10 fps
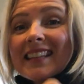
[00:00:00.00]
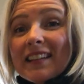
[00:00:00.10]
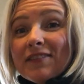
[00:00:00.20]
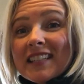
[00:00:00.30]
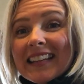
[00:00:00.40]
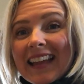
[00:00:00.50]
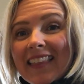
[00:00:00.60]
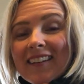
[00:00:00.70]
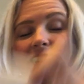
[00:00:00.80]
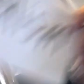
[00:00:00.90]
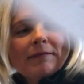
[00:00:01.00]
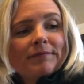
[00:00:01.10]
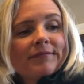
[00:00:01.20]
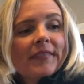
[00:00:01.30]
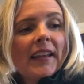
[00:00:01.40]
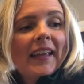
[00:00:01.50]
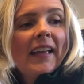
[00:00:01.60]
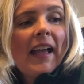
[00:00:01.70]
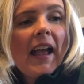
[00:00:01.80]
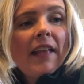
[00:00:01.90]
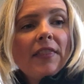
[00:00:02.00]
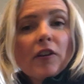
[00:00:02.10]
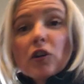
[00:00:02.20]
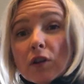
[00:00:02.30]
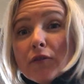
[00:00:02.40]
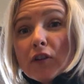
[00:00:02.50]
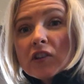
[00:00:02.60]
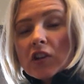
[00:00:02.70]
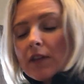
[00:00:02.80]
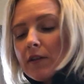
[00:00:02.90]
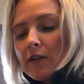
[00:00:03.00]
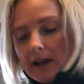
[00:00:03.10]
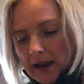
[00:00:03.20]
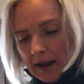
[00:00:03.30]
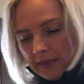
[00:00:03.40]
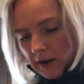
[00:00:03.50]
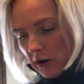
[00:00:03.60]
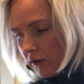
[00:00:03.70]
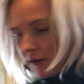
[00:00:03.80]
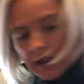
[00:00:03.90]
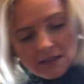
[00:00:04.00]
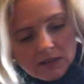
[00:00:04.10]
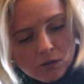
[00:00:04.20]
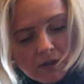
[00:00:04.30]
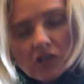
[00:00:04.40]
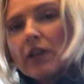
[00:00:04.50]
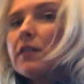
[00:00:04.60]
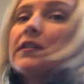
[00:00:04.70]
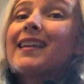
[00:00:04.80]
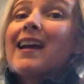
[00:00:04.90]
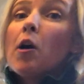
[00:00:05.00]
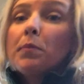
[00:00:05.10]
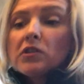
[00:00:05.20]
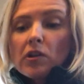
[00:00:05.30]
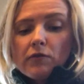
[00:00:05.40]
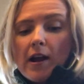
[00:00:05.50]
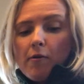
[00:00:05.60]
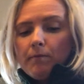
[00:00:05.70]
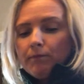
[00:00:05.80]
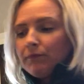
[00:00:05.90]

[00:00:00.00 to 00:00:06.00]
live together and they're good for each other and they're nice to each other and they help each other out.